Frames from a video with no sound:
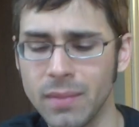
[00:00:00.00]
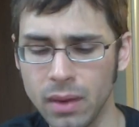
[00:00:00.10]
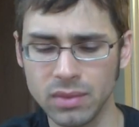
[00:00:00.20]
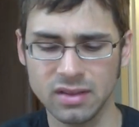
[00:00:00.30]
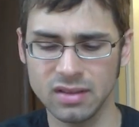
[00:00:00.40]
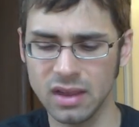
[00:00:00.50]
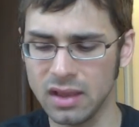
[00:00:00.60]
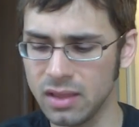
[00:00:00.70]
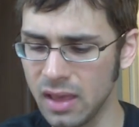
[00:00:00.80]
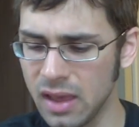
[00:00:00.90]
I would
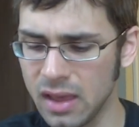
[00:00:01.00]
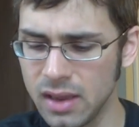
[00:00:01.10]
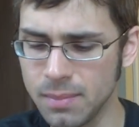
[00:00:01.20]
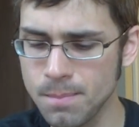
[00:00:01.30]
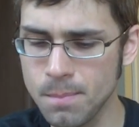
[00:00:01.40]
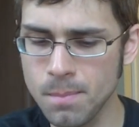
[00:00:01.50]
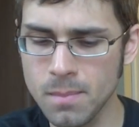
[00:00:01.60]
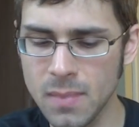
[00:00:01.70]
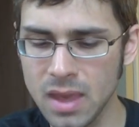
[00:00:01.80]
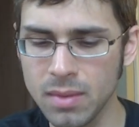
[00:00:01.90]
say that
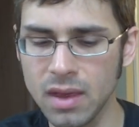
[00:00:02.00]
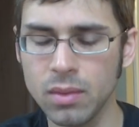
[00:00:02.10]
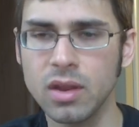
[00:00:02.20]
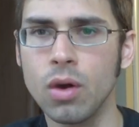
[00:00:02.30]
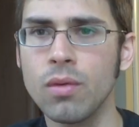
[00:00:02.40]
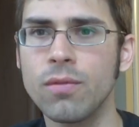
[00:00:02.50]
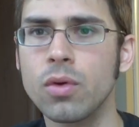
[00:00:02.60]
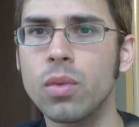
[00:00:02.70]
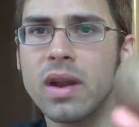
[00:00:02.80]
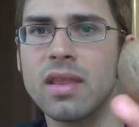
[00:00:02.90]
maybe I would go
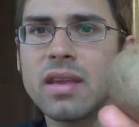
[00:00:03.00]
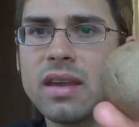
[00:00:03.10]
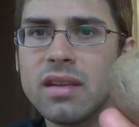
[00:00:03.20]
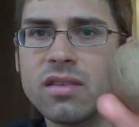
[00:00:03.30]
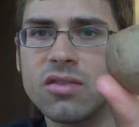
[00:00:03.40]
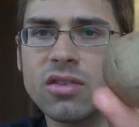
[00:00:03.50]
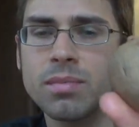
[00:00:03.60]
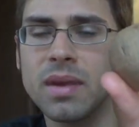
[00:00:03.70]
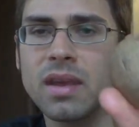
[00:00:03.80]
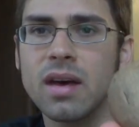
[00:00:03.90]
for one of these
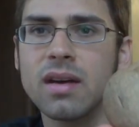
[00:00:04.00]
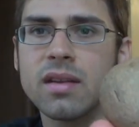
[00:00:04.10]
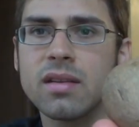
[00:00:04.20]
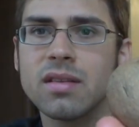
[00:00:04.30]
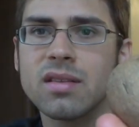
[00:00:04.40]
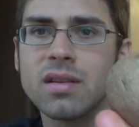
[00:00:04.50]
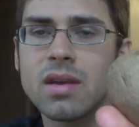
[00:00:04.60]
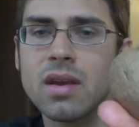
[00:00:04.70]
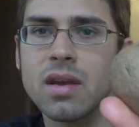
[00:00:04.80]
just because